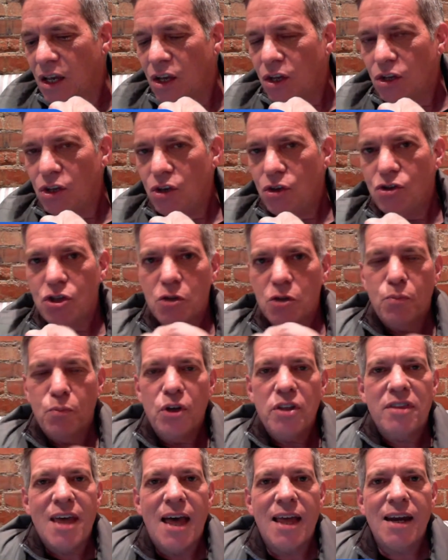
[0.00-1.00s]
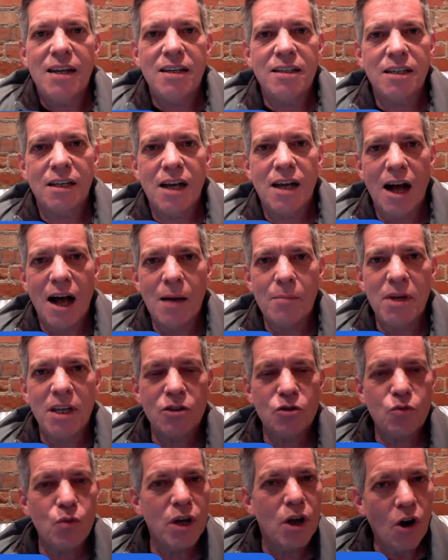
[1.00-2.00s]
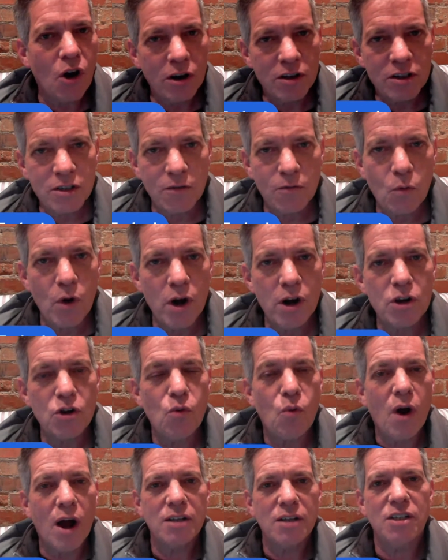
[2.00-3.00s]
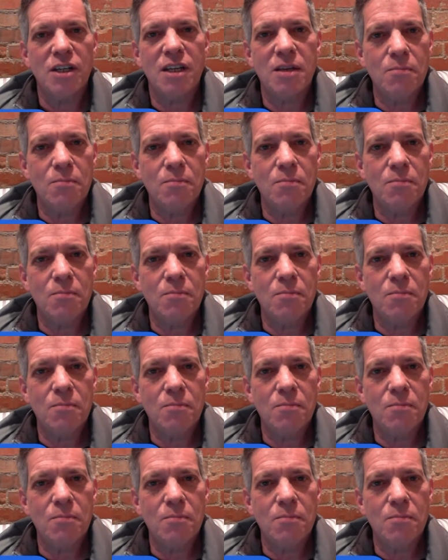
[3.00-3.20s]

You just put that into comments, regardless of where you're watching,